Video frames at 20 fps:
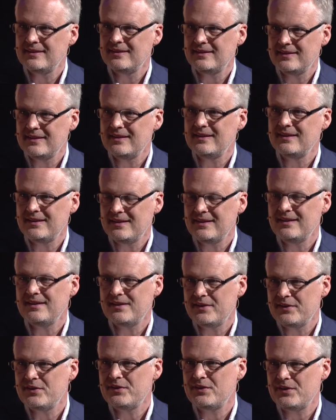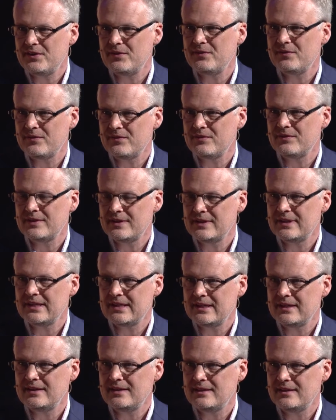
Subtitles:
partitioning this large network,